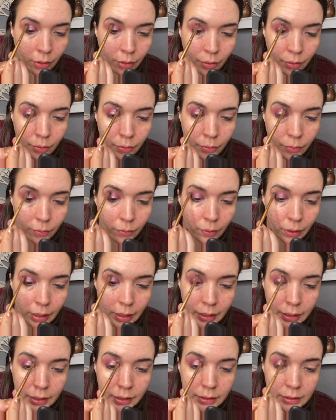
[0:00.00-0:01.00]

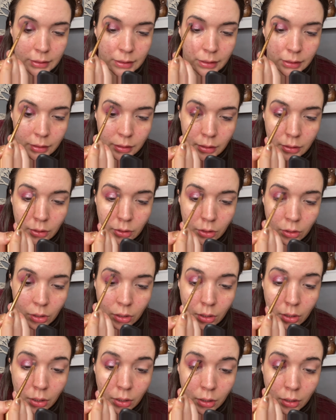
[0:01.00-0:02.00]
right
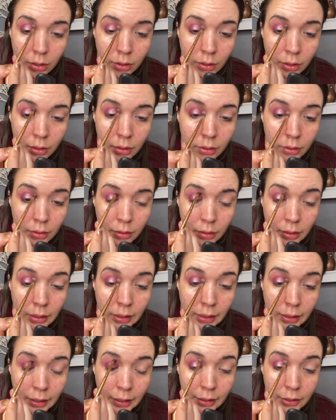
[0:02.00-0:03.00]
along
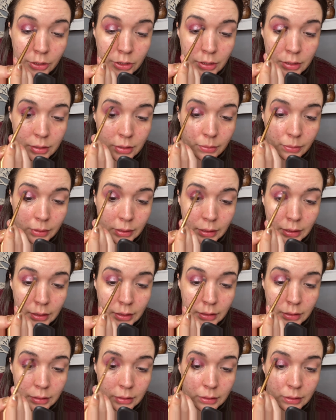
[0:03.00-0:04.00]
the edges with
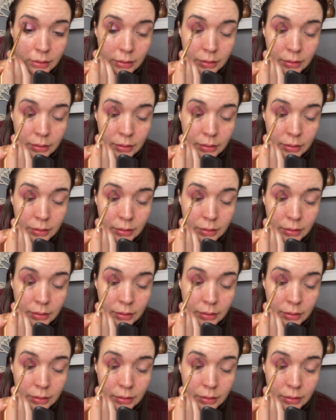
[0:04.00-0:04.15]
this.